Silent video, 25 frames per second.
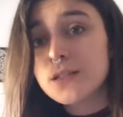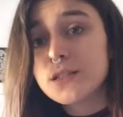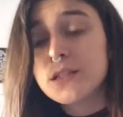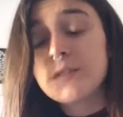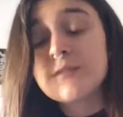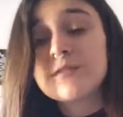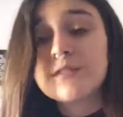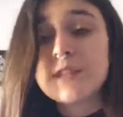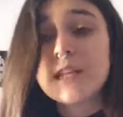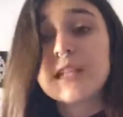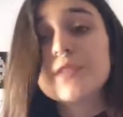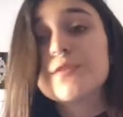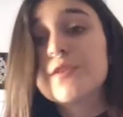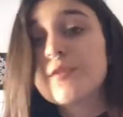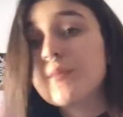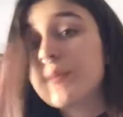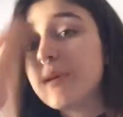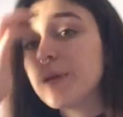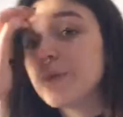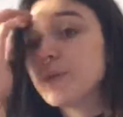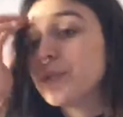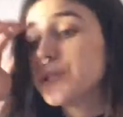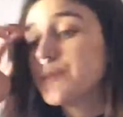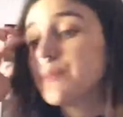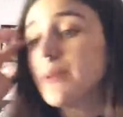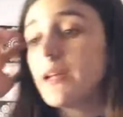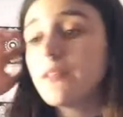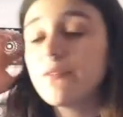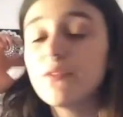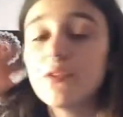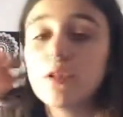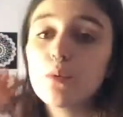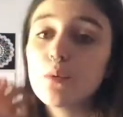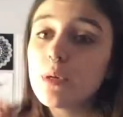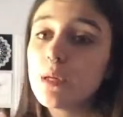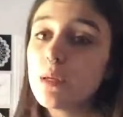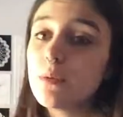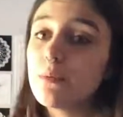Sometimes for being
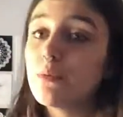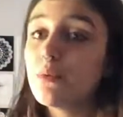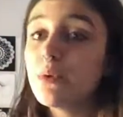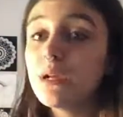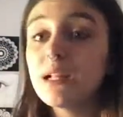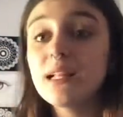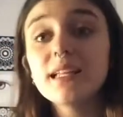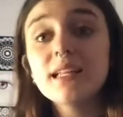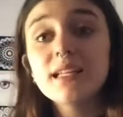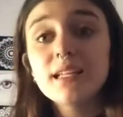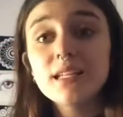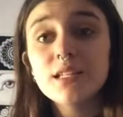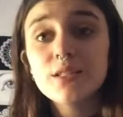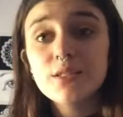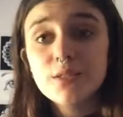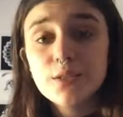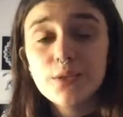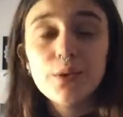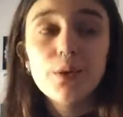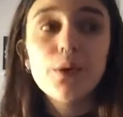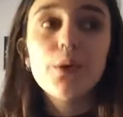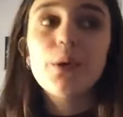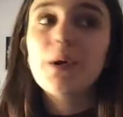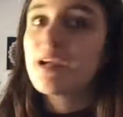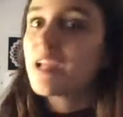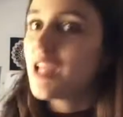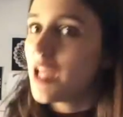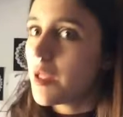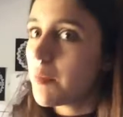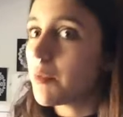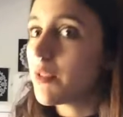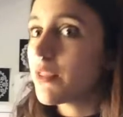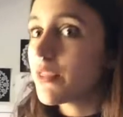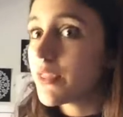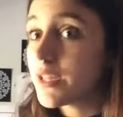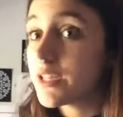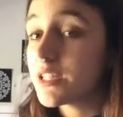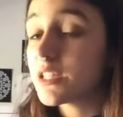respectful, we really need to know a
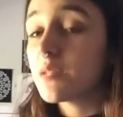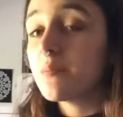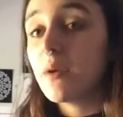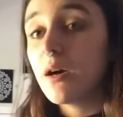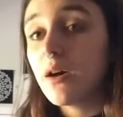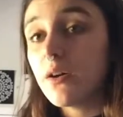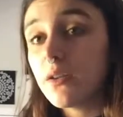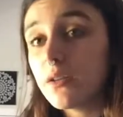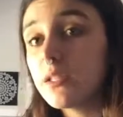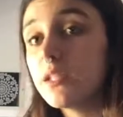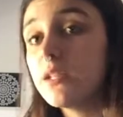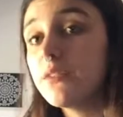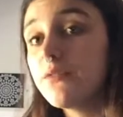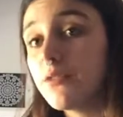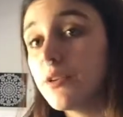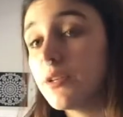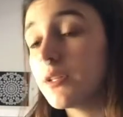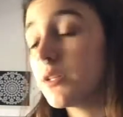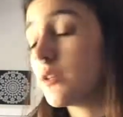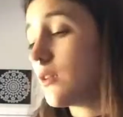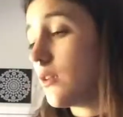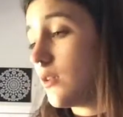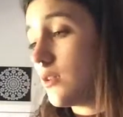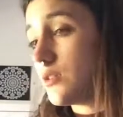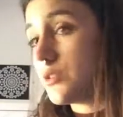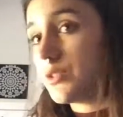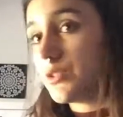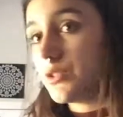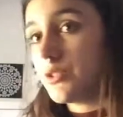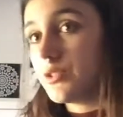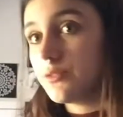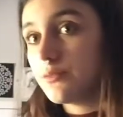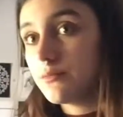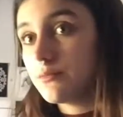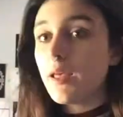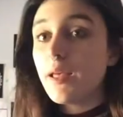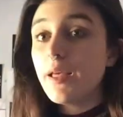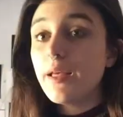couple things about different
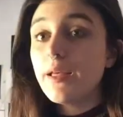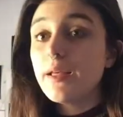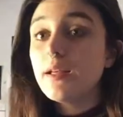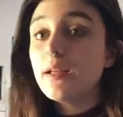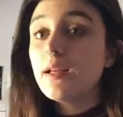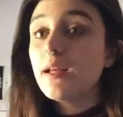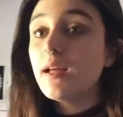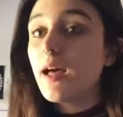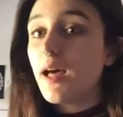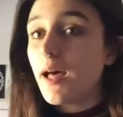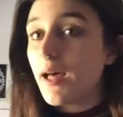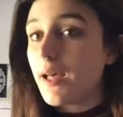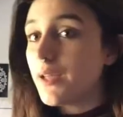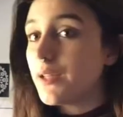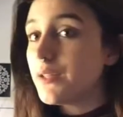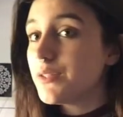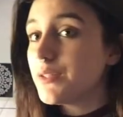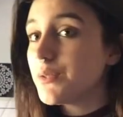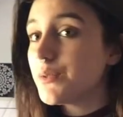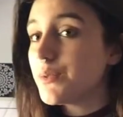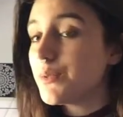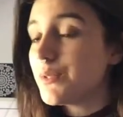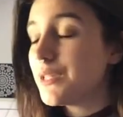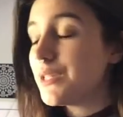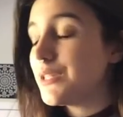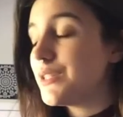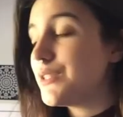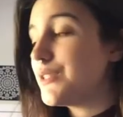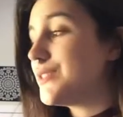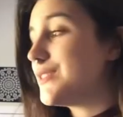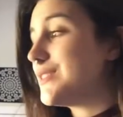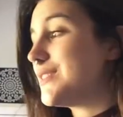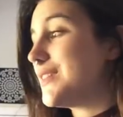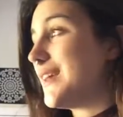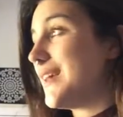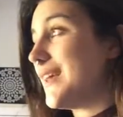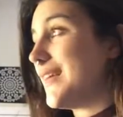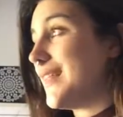culture. I also wanted to
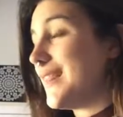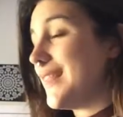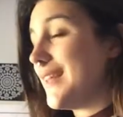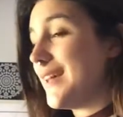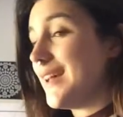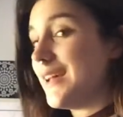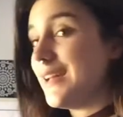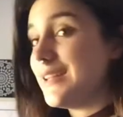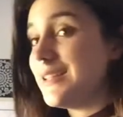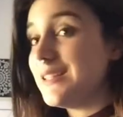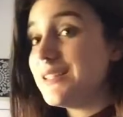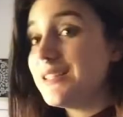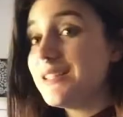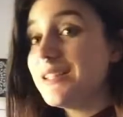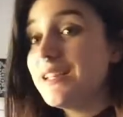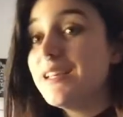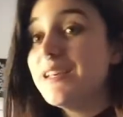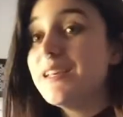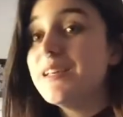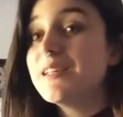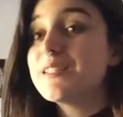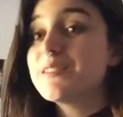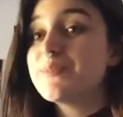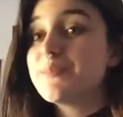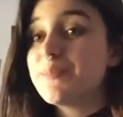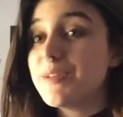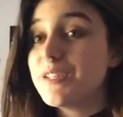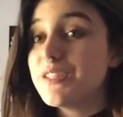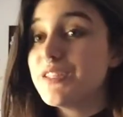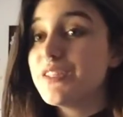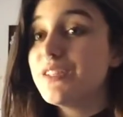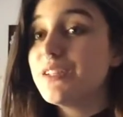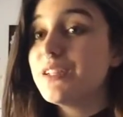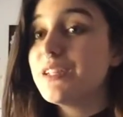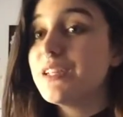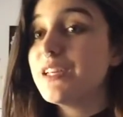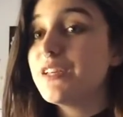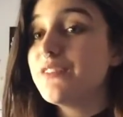say that
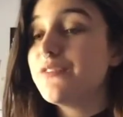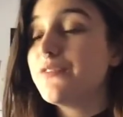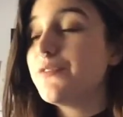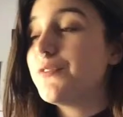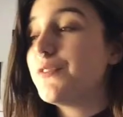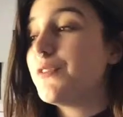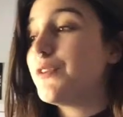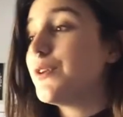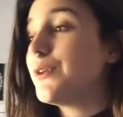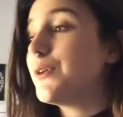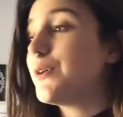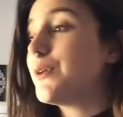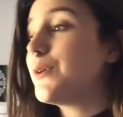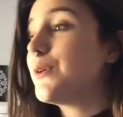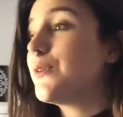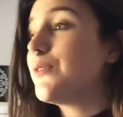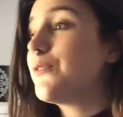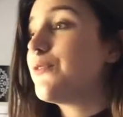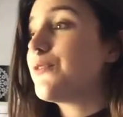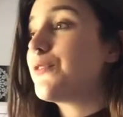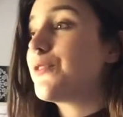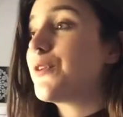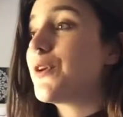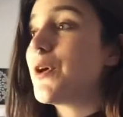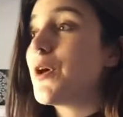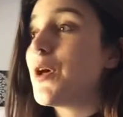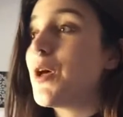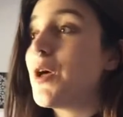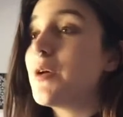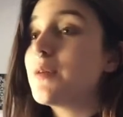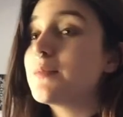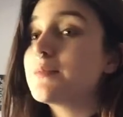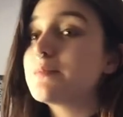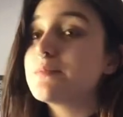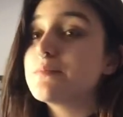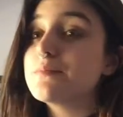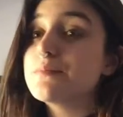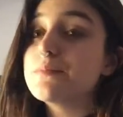especially if you're
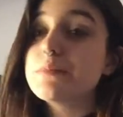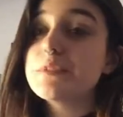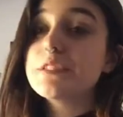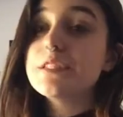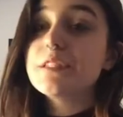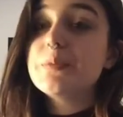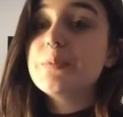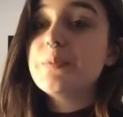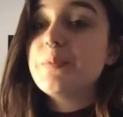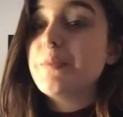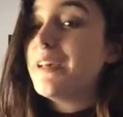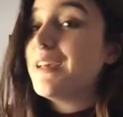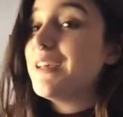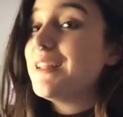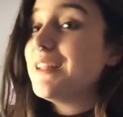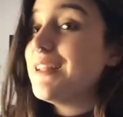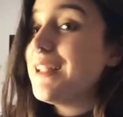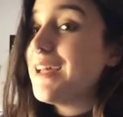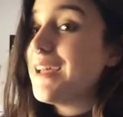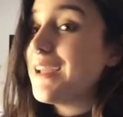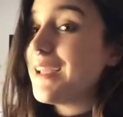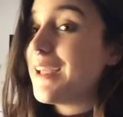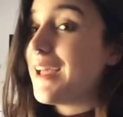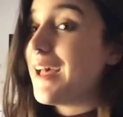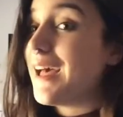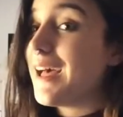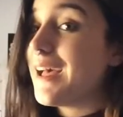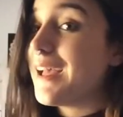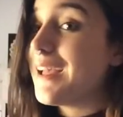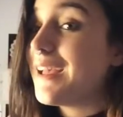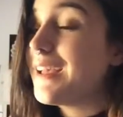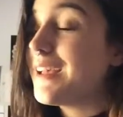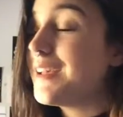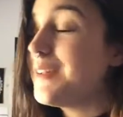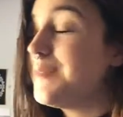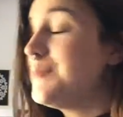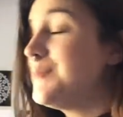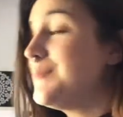from Spain like I
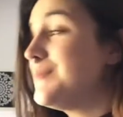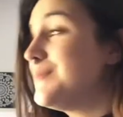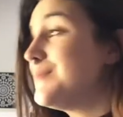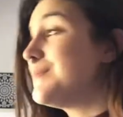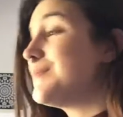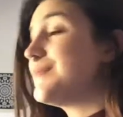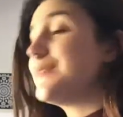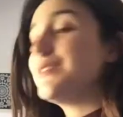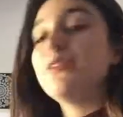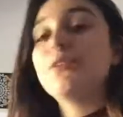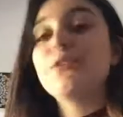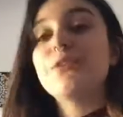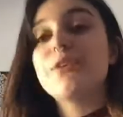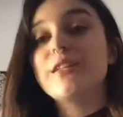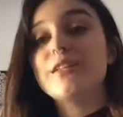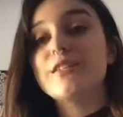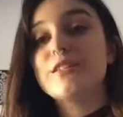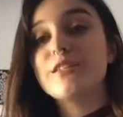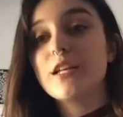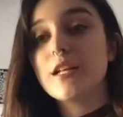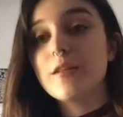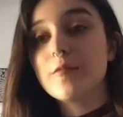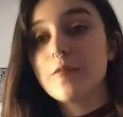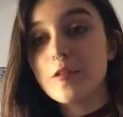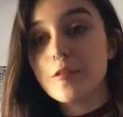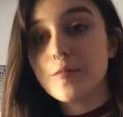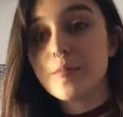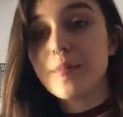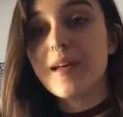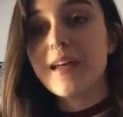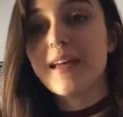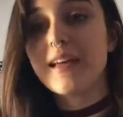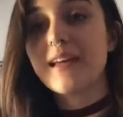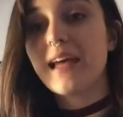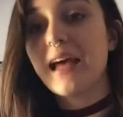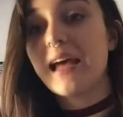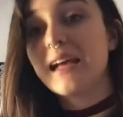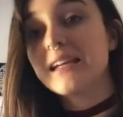am, you can tell by
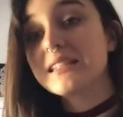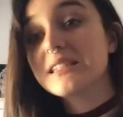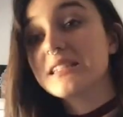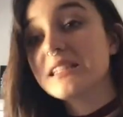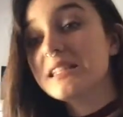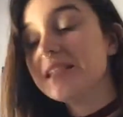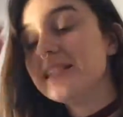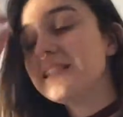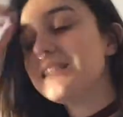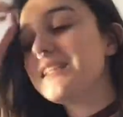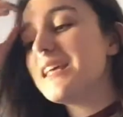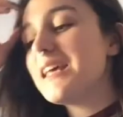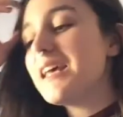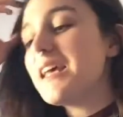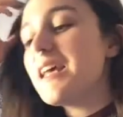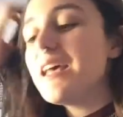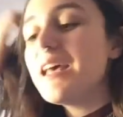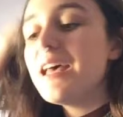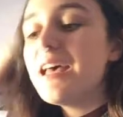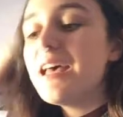my accent,